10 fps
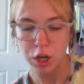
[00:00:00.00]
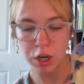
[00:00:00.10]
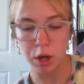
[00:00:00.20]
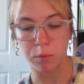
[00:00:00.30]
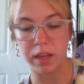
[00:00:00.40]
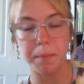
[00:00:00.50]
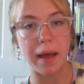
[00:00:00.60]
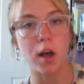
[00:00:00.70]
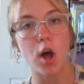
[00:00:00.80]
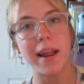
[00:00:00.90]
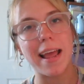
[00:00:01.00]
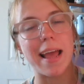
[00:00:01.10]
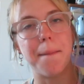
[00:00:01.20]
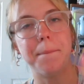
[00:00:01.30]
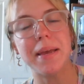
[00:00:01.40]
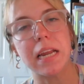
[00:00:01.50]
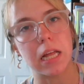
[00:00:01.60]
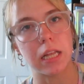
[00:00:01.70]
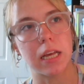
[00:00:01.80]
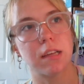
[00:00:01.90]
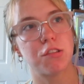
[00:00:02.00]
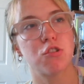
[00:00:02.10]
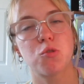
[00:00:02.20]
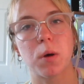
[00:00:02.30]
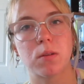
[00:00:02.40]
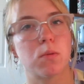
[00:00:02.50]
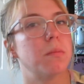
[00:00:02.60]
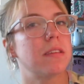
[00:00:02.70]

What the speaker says: No, get back on it immediately, as soon as possible.